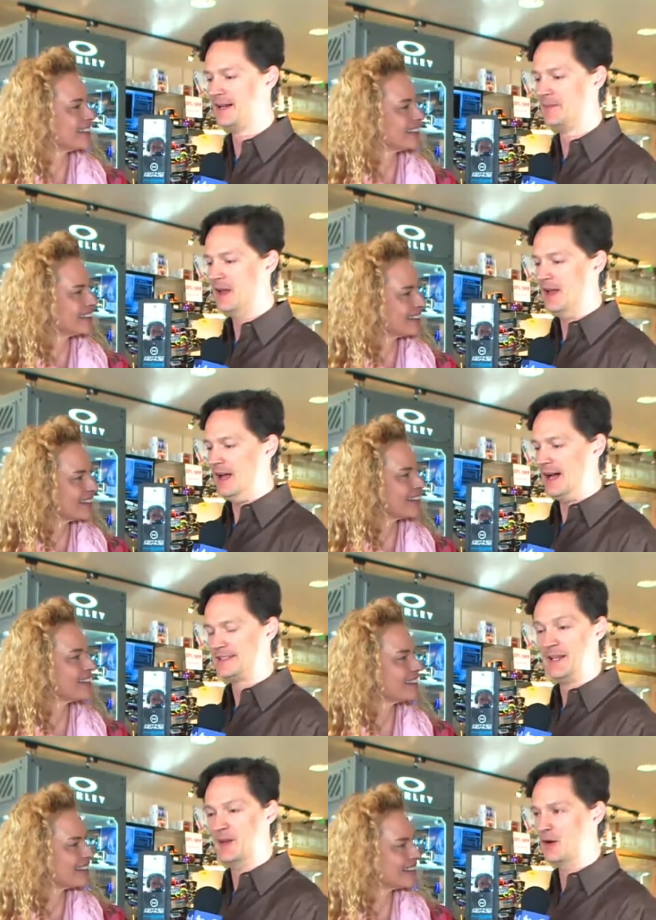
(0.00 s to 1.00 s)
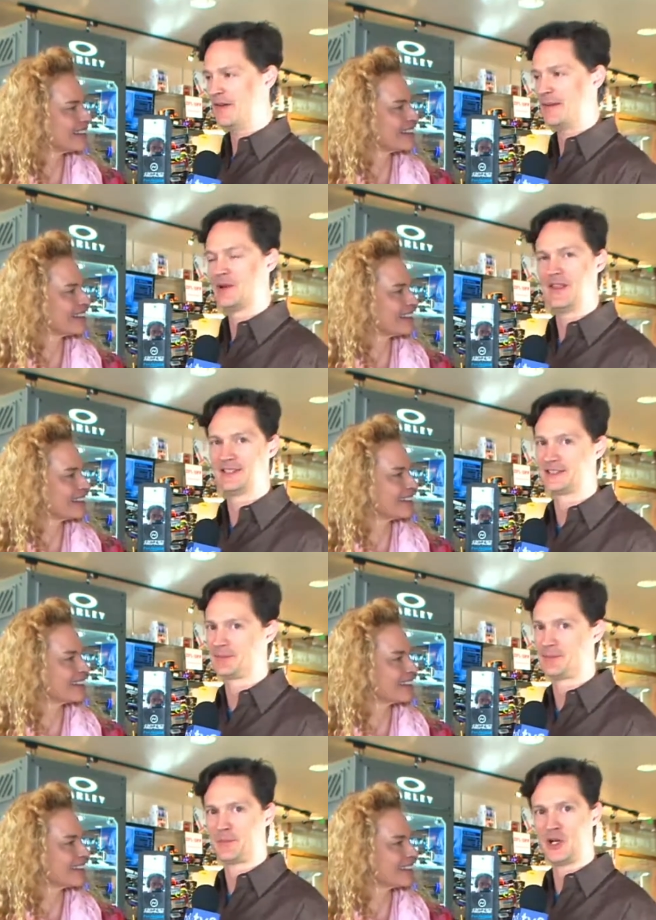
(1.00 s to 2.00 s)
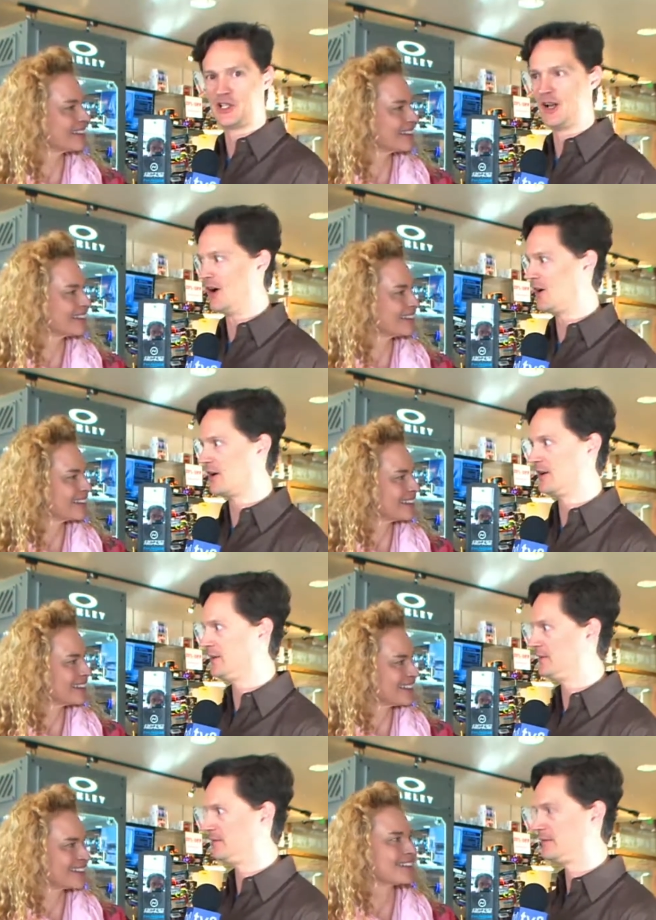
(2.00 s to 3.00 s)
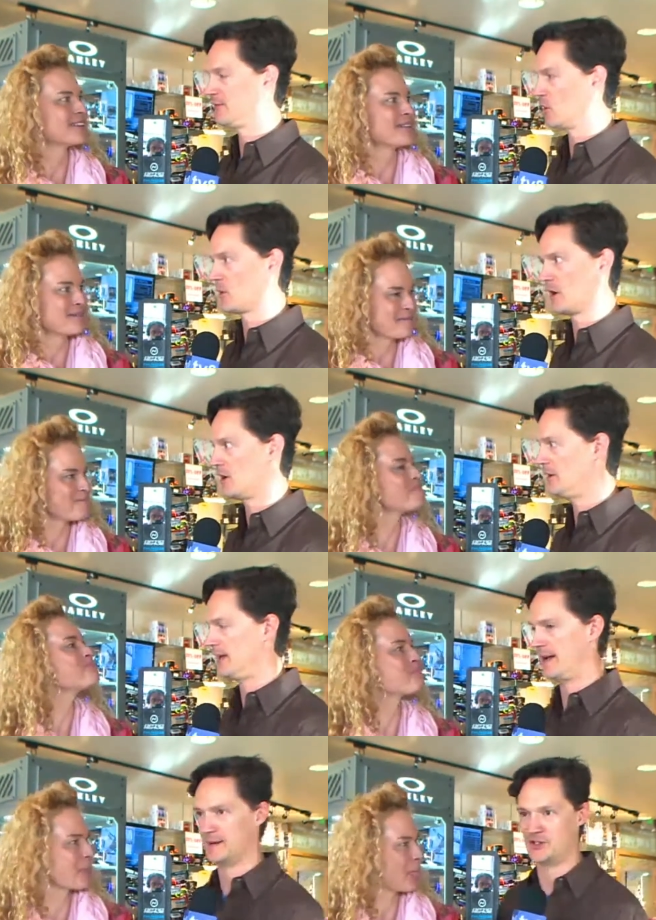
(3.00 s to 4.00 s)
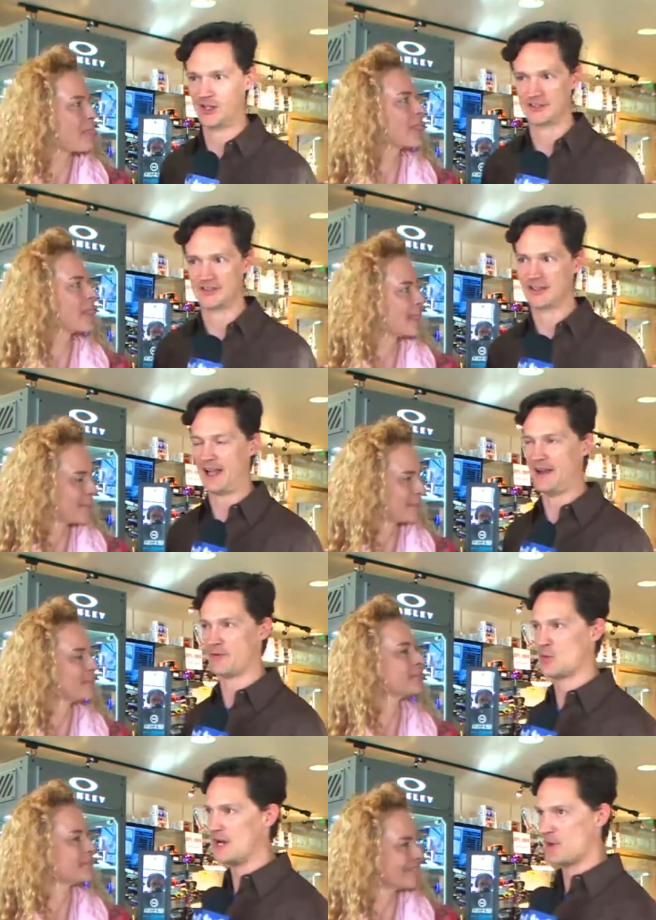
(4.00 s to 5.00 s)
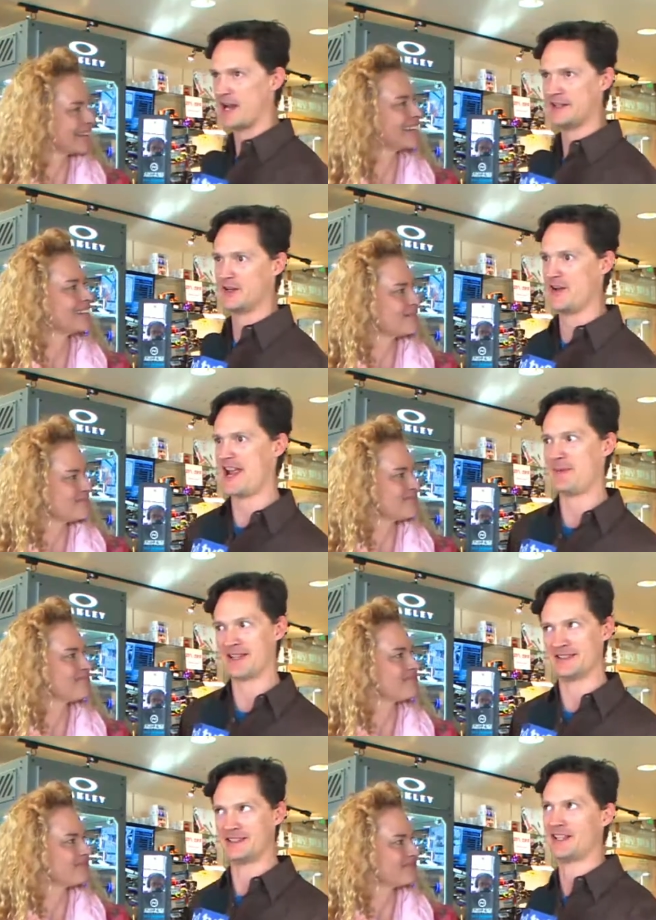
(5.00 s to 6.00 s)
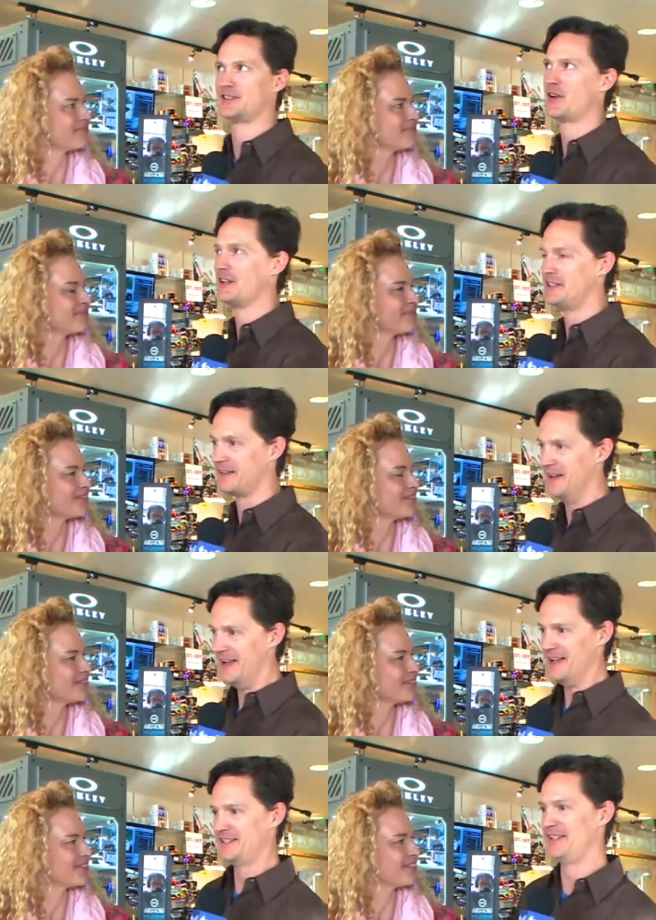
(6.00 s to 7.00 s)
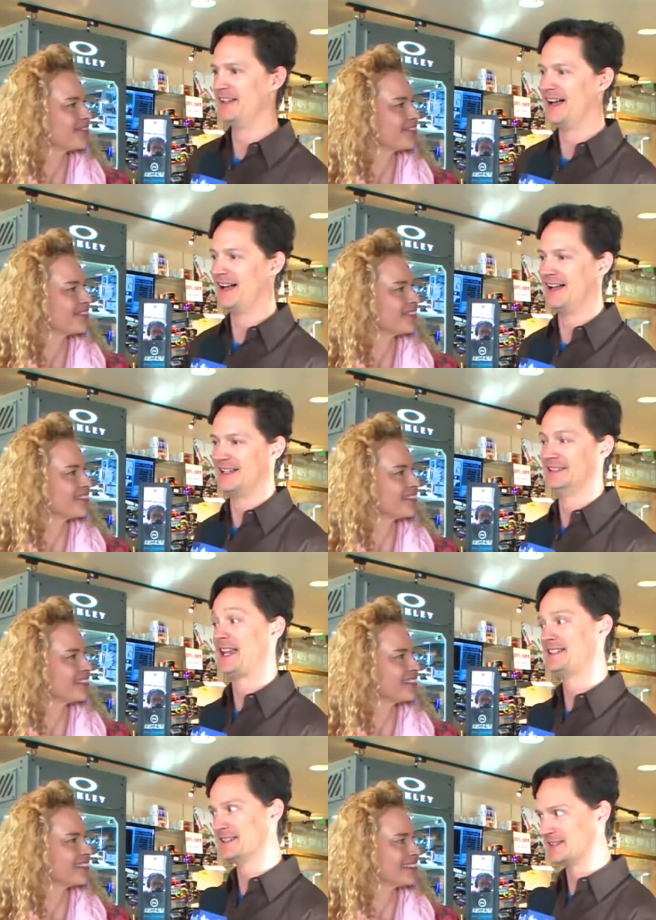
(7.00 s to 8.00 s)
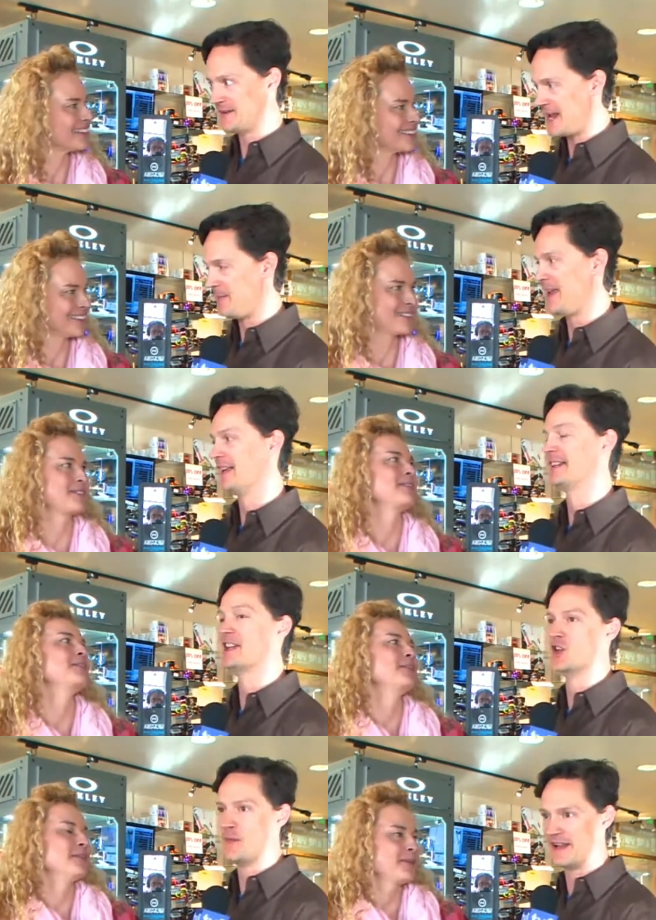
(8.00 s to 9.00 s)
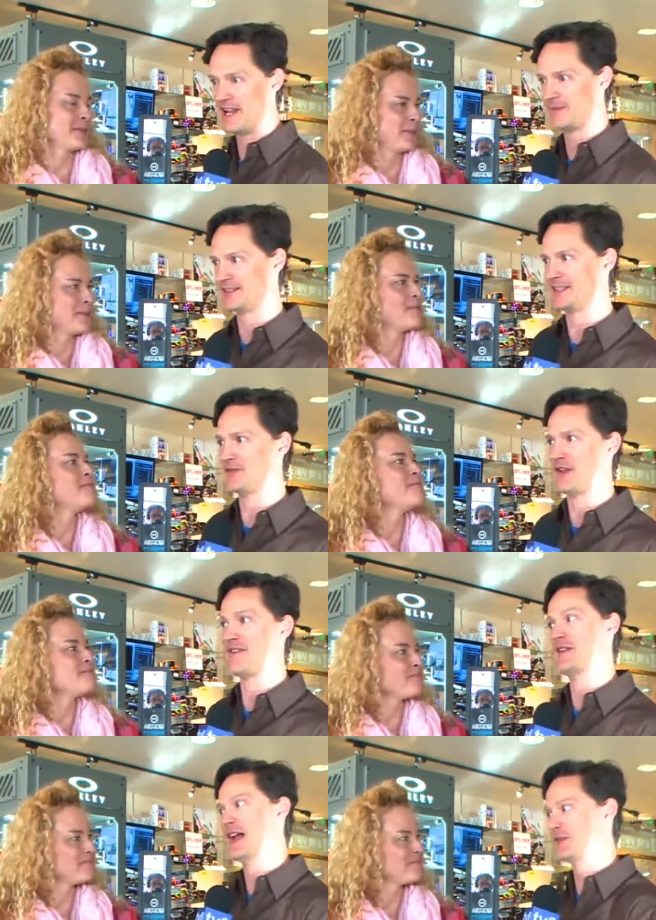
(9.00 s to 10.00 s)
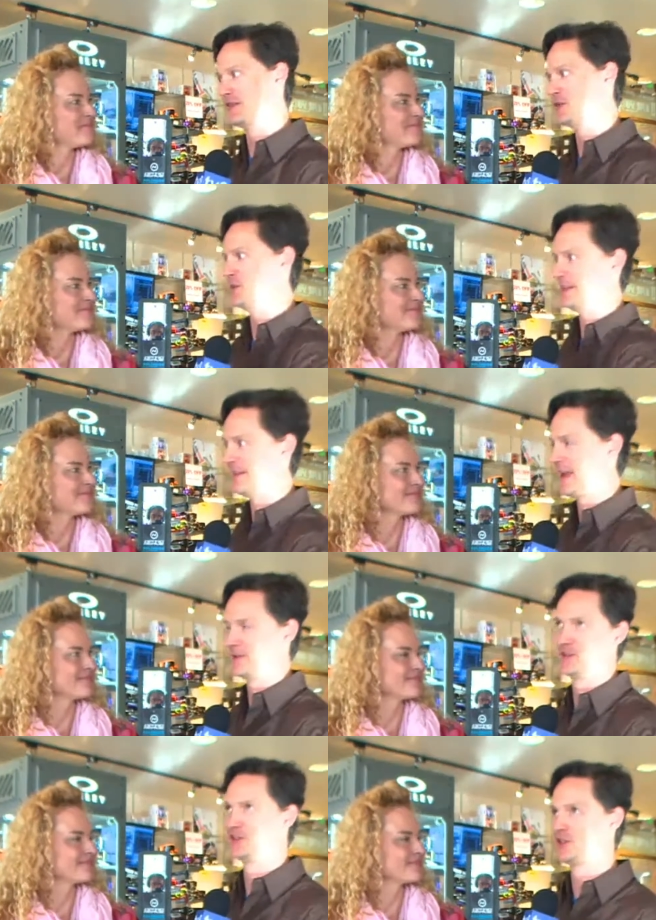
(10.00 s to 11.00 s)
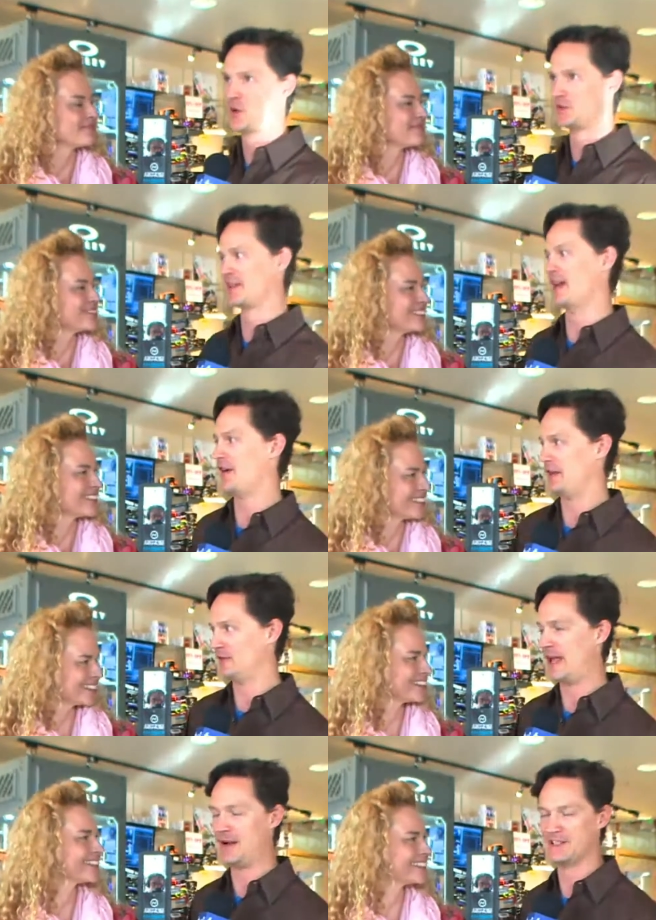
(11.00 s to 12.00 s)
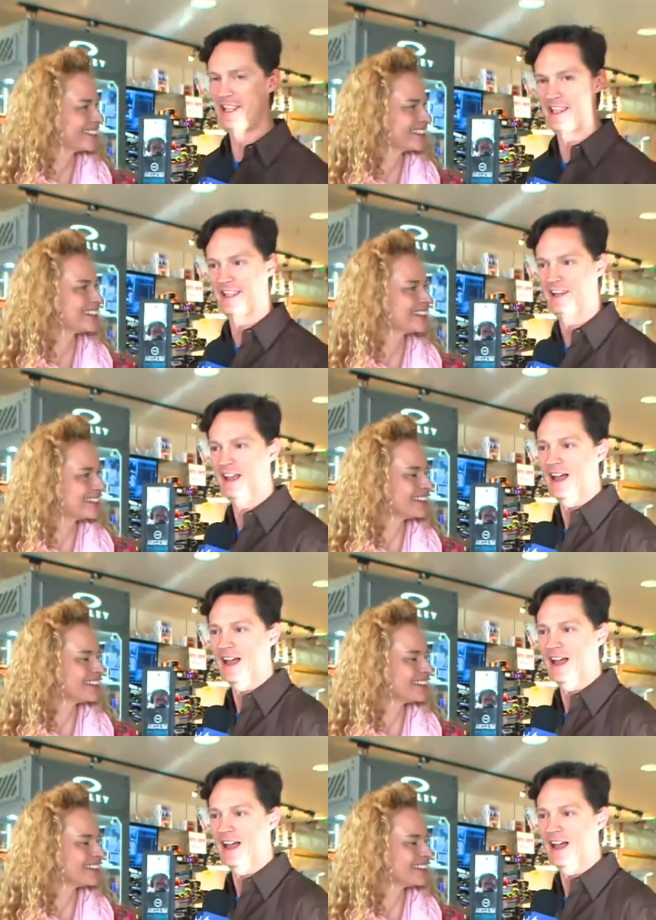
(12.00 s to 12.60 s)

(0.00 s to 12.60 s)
Speaker 1: um, a team in November that's pushing hard forward. Uh, just kind of rebranded their name because as they started to to uh, license the naming and get domain names and stuff, they found out that the one that they had chosen kind of on the fly was taken.